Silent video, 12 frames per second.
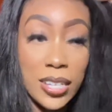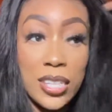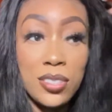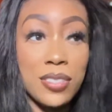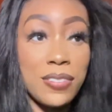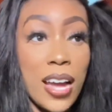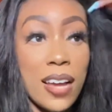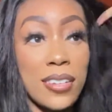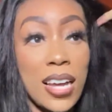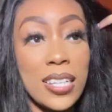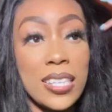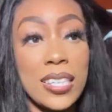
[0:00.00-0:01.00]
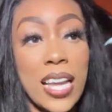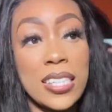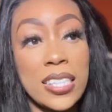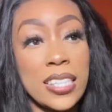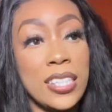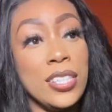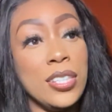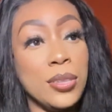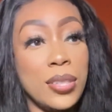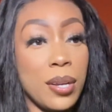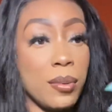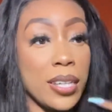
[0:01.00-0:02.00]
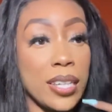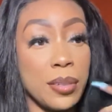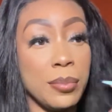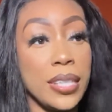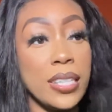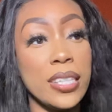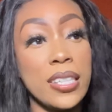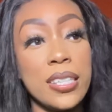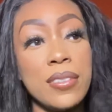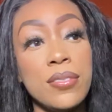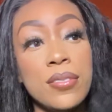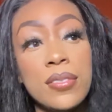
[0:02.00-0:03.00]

These were $5. I just knew they weren't gonna be good.